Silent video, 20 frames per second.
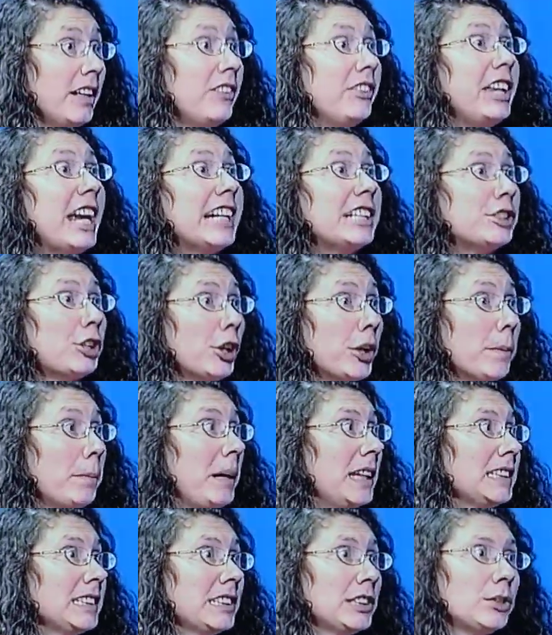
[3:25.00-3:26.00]
They turned
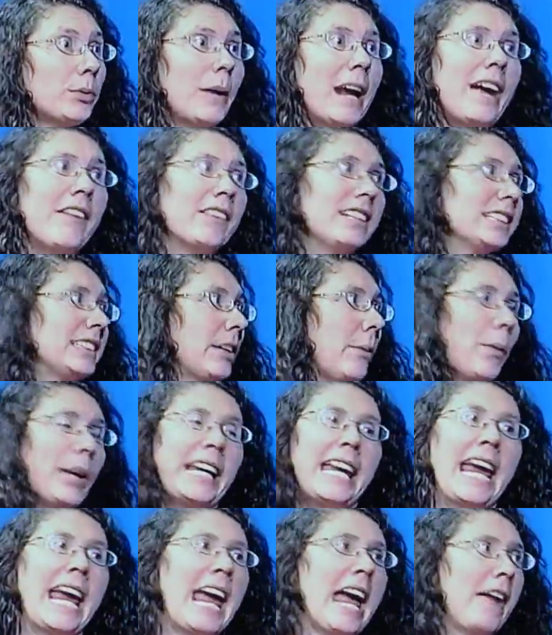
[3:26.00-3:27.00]
buses around and said we
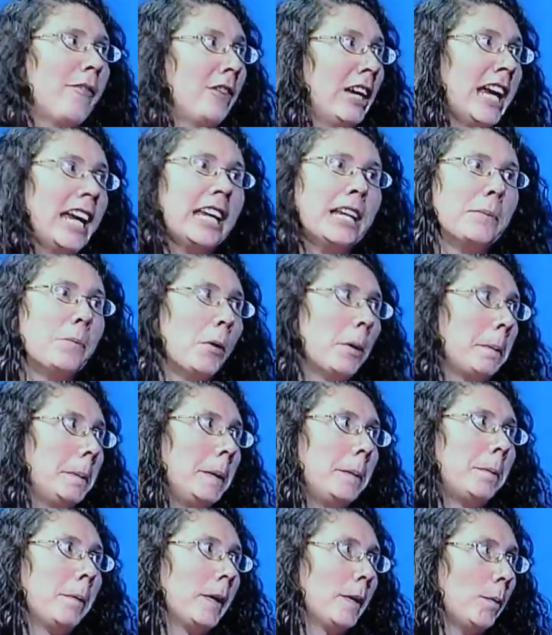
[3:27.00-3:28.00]
can't have any more
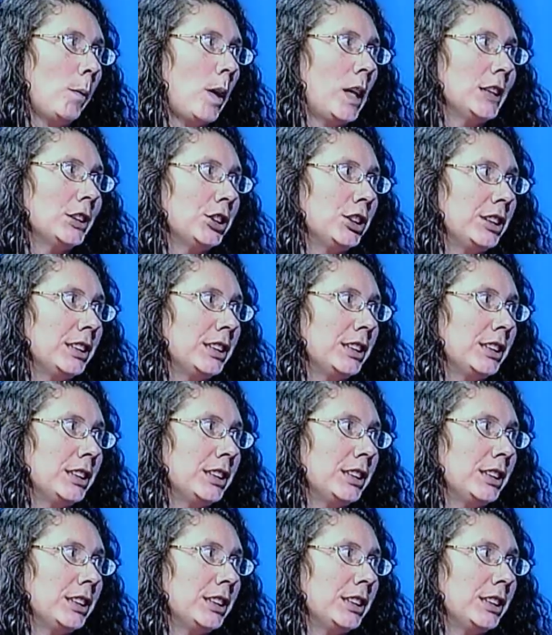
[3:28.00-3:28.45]
people in Washington.